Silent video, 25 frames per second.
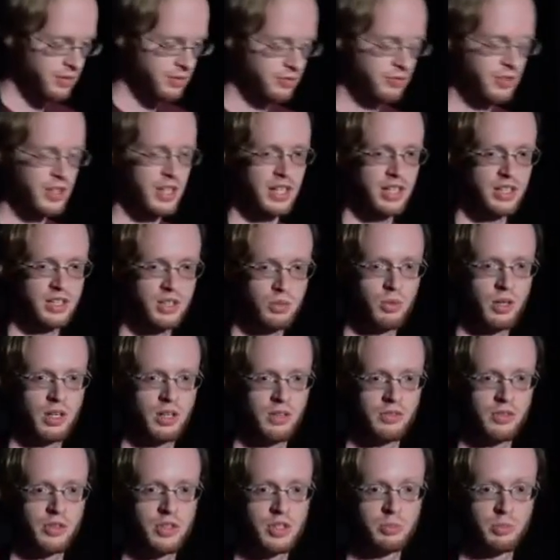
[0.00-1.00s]
fit into one
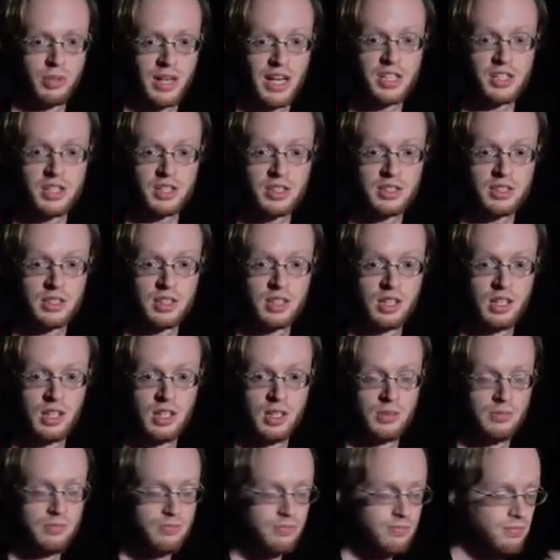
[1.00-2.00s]
of those branches.
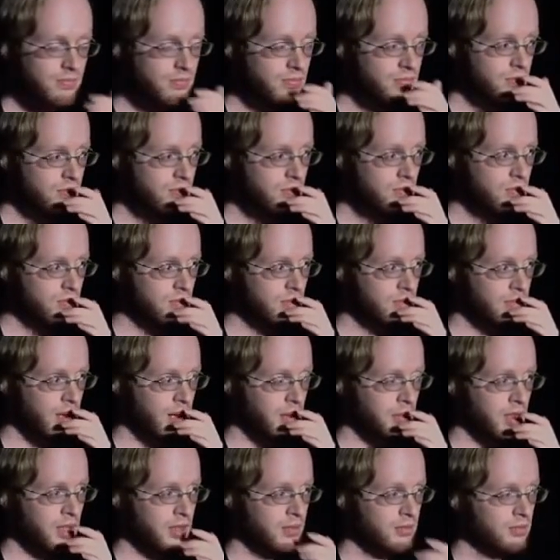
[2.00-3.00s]

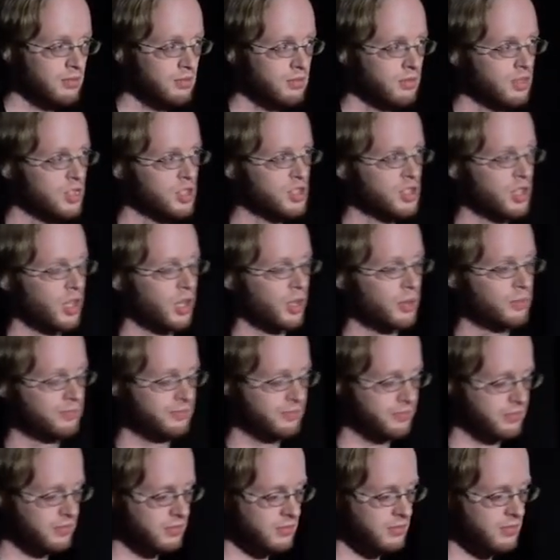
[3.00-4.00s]
Pardon me. So
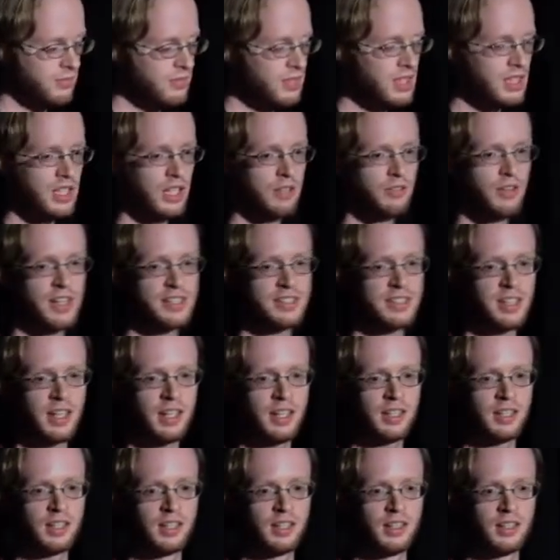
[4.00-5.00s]
if I
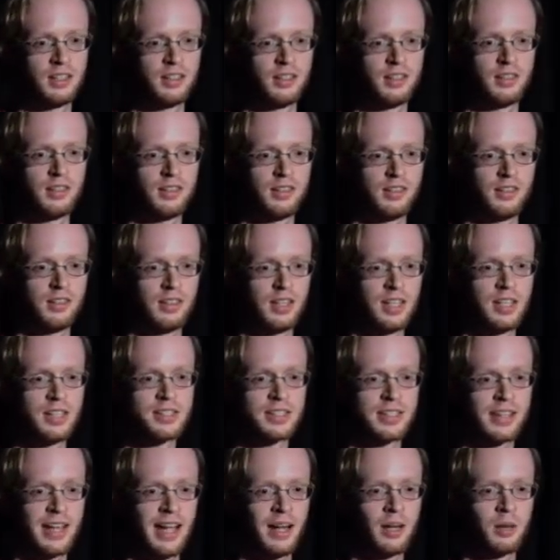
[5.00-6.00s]
say int
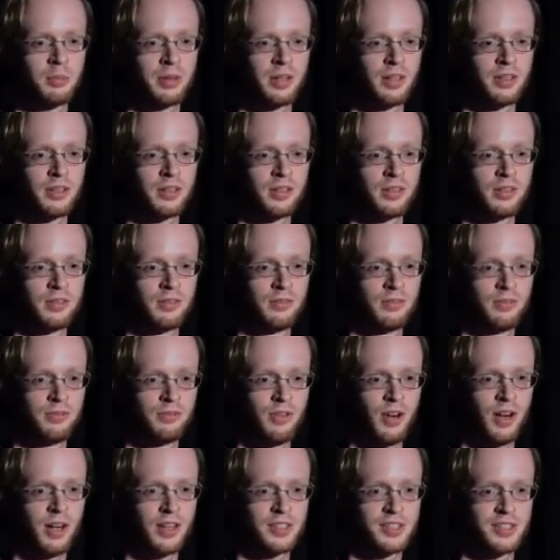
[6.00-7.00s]
caterpillar
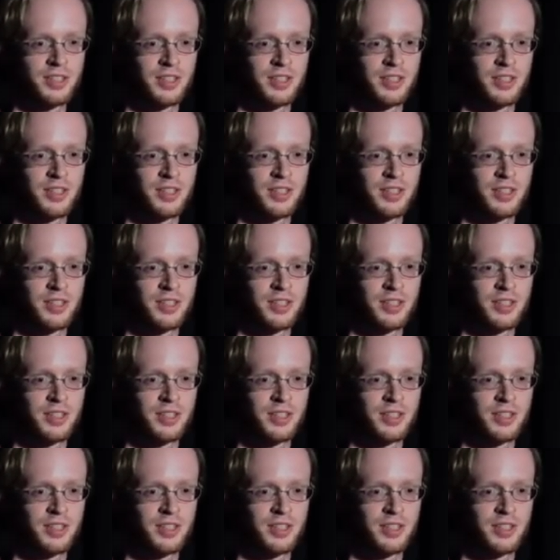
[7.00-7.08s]
fox